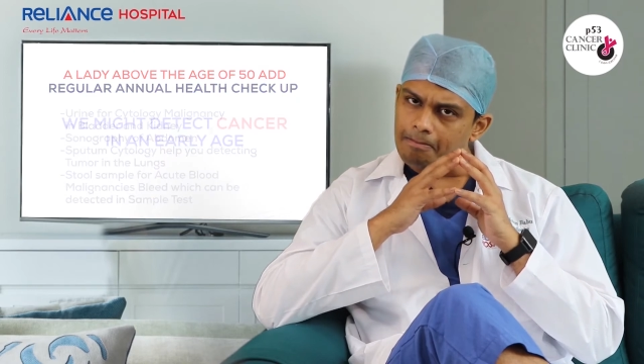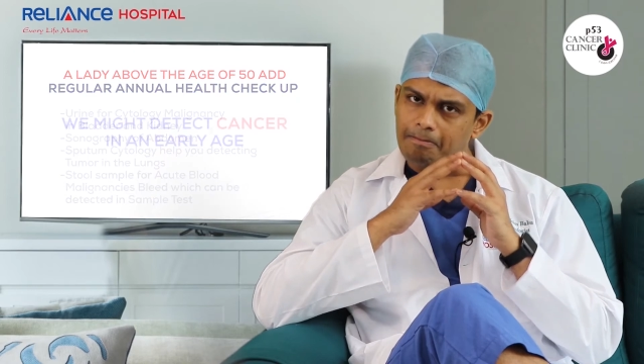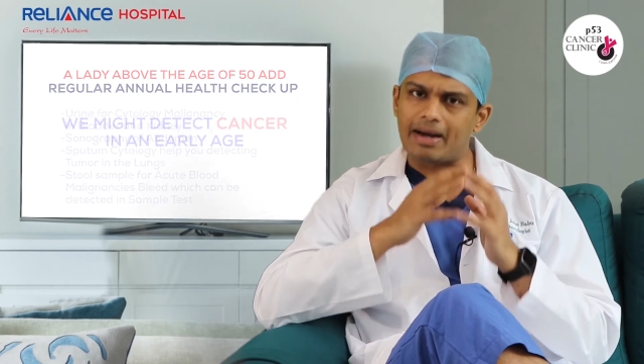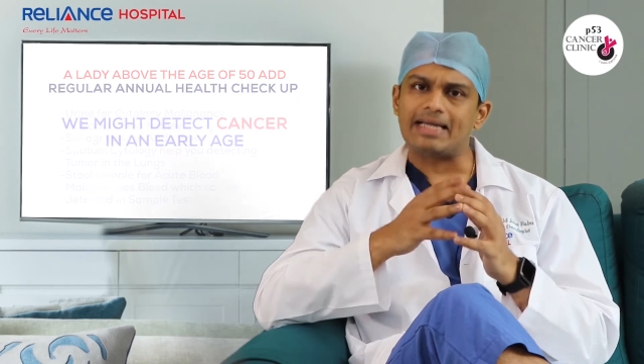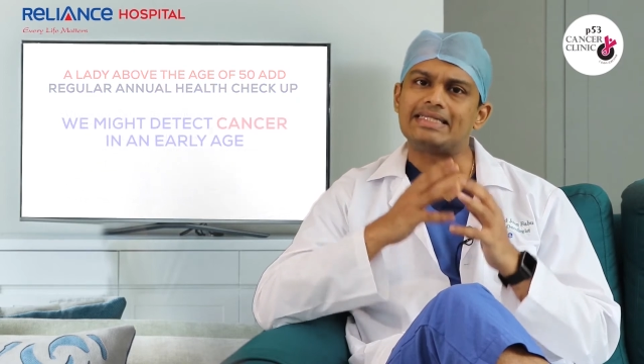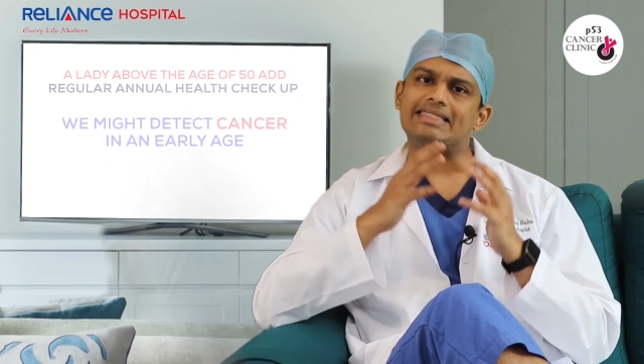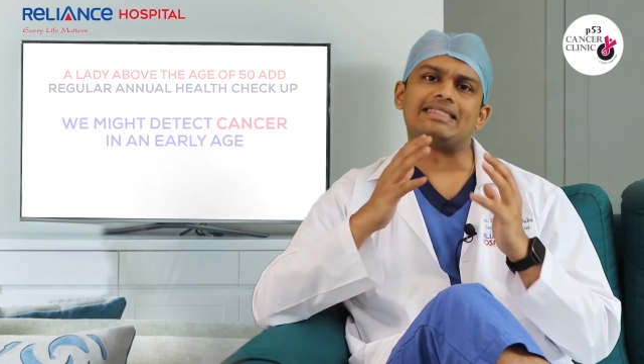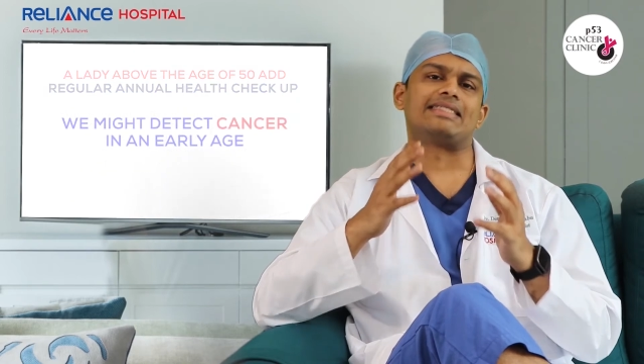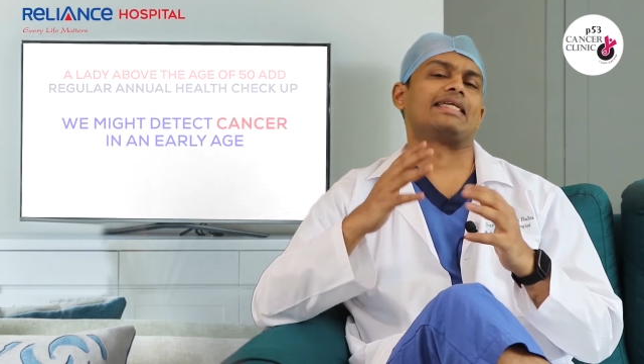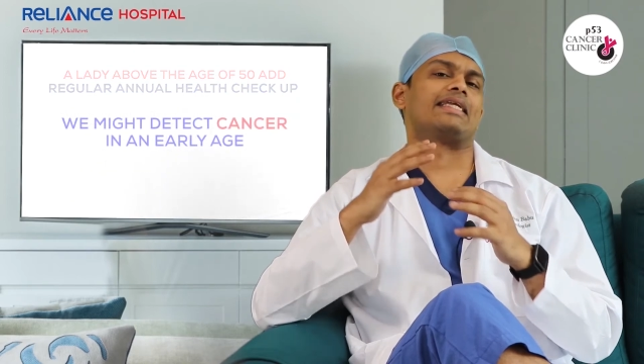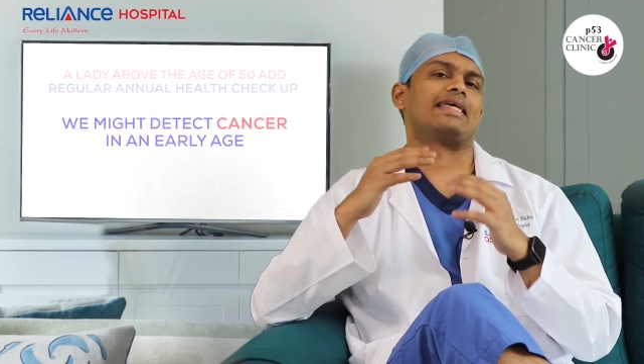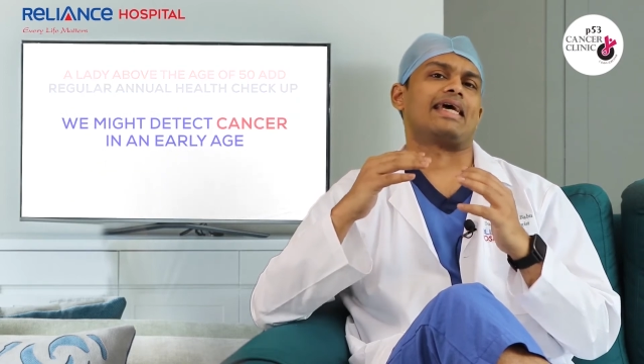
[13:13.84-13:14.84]
might
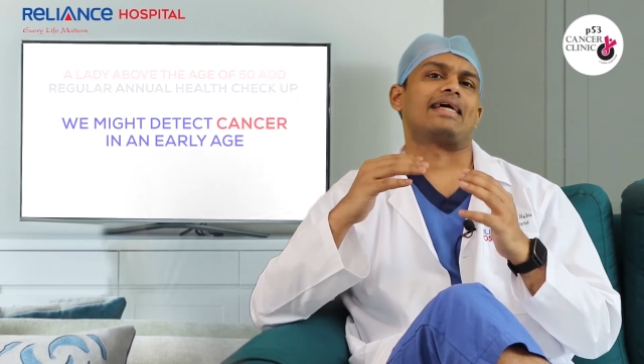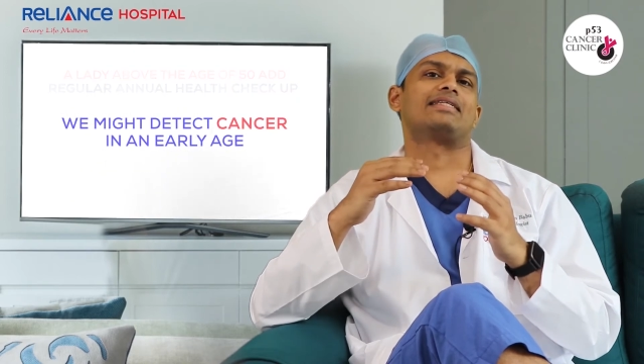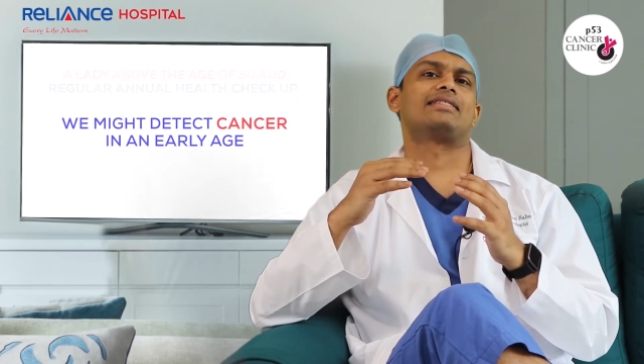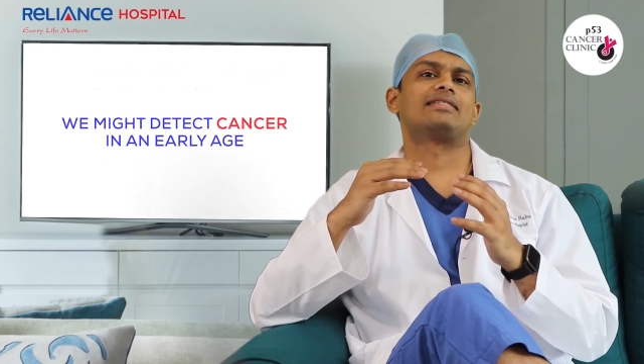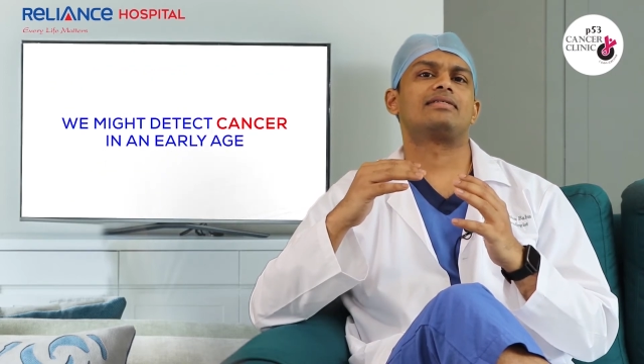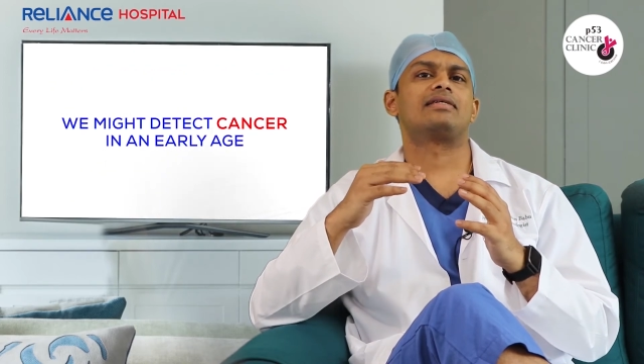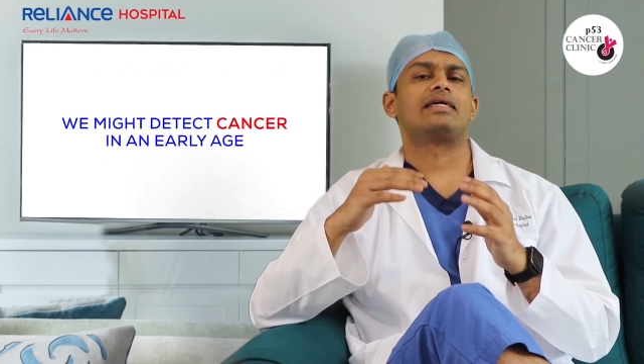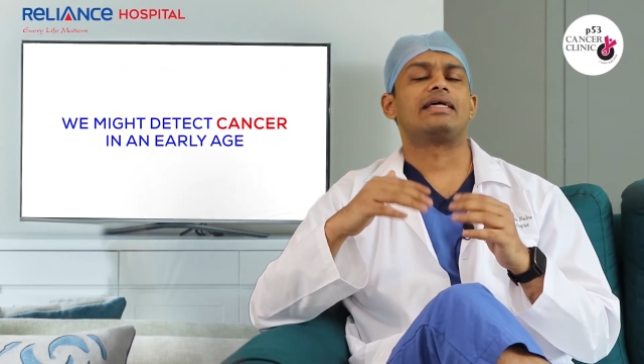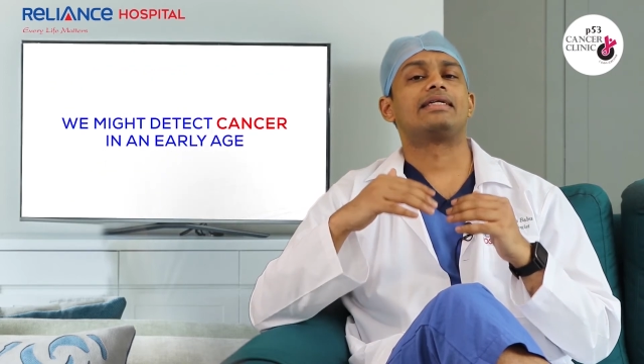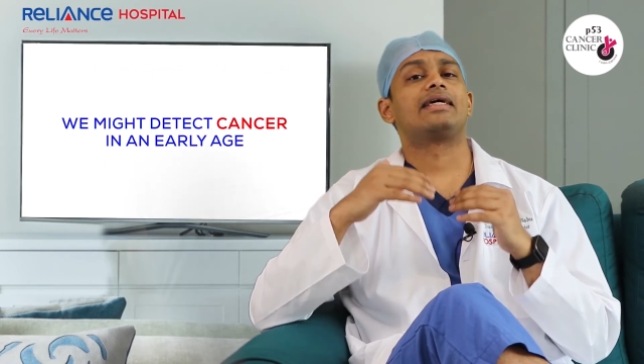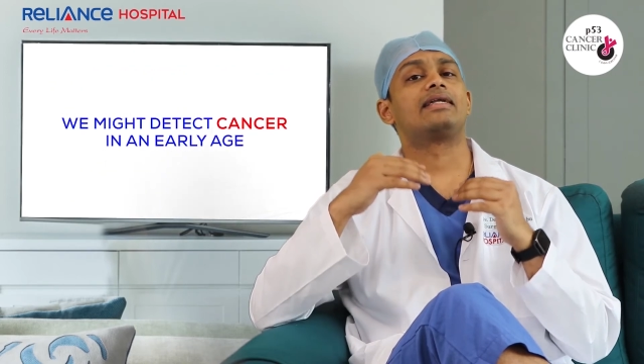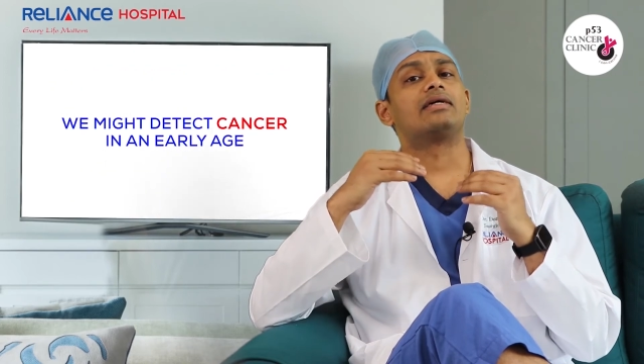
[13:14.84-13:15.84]
detect cancer
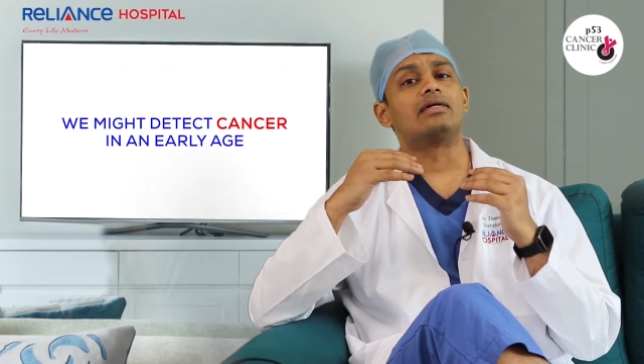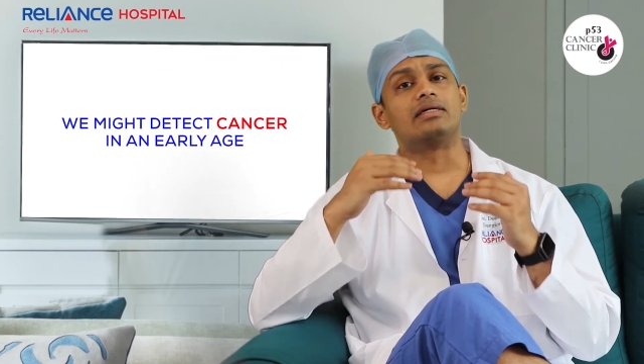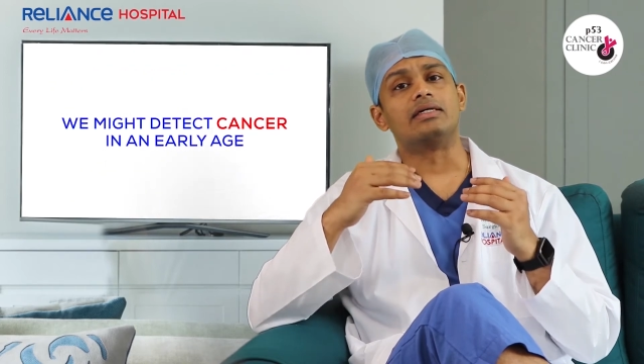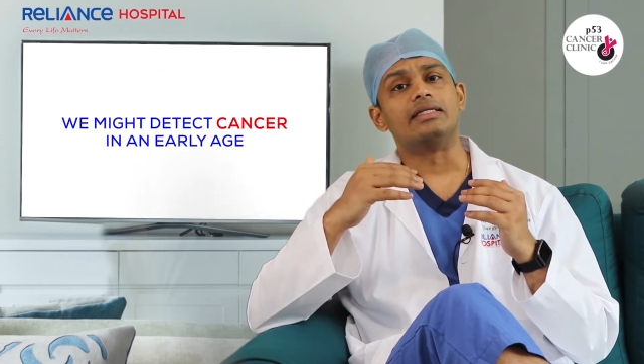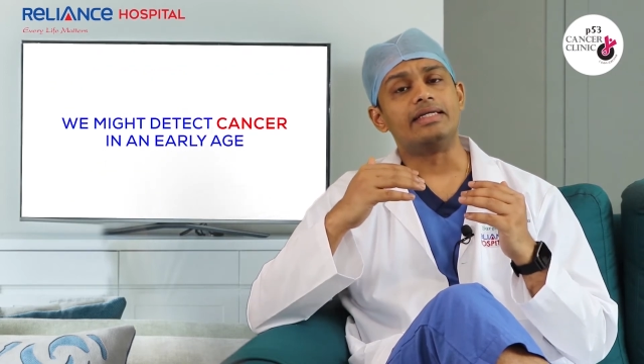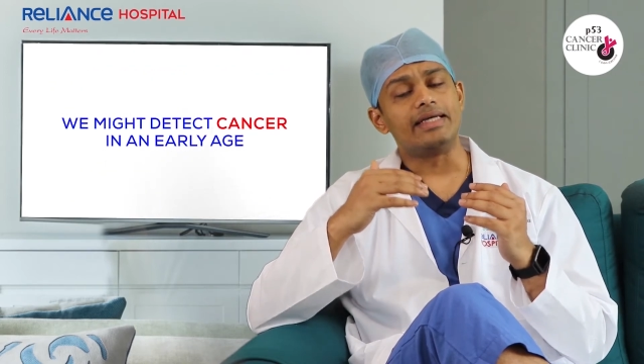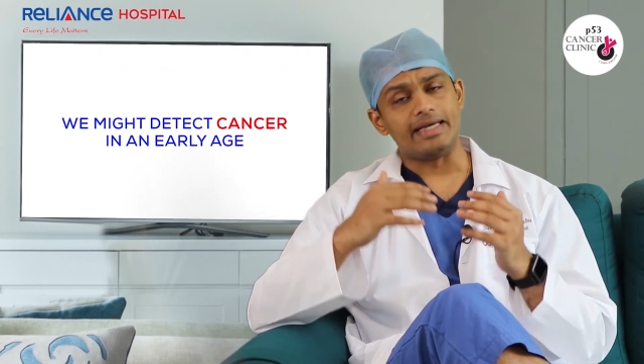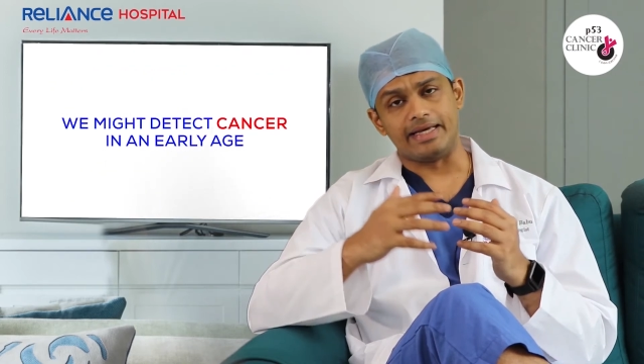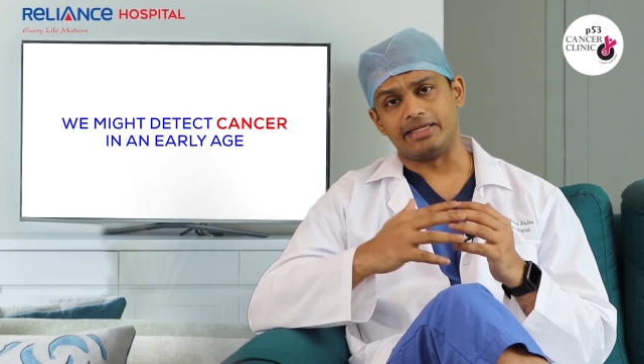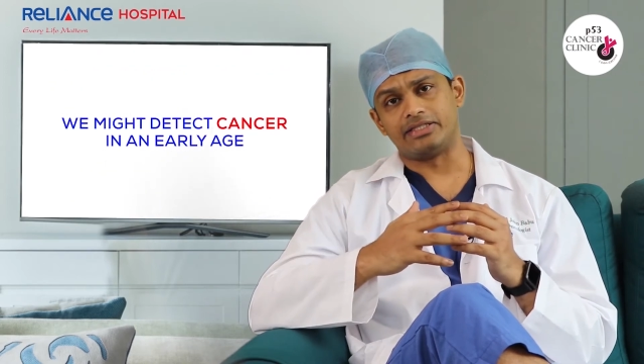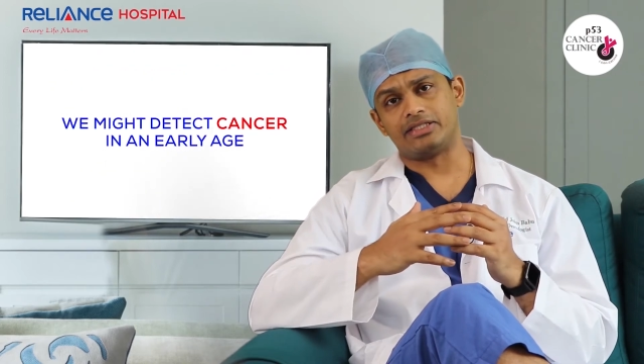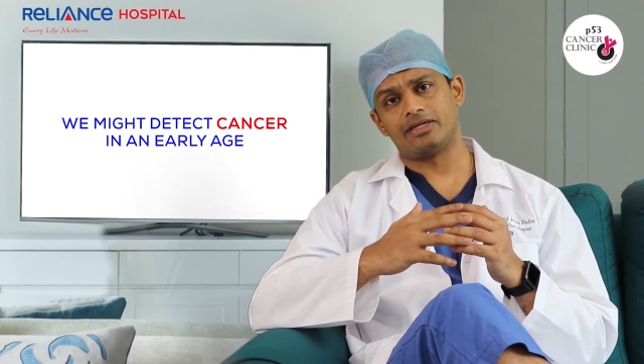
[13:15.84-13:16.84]
at an early
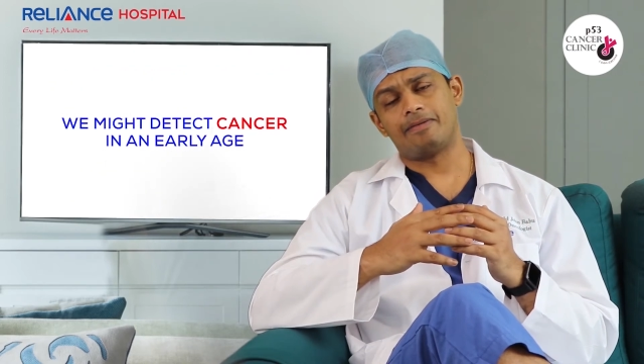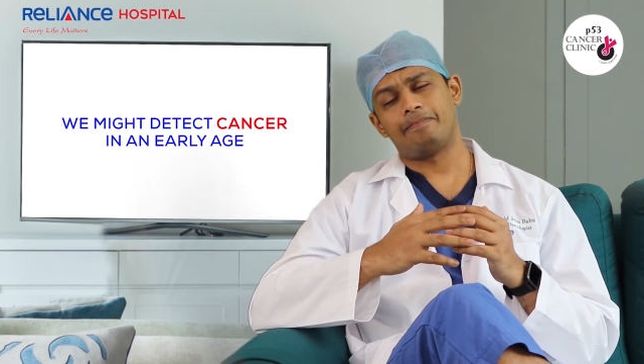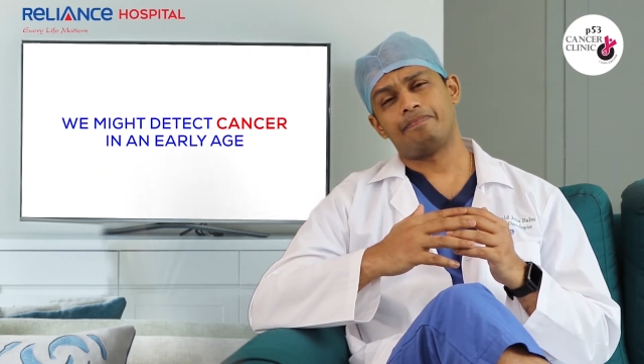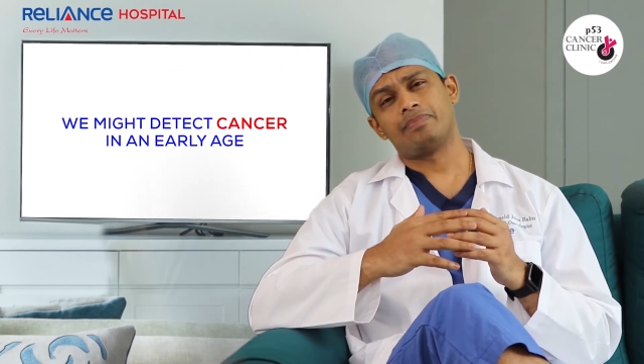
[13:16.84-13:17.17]
age,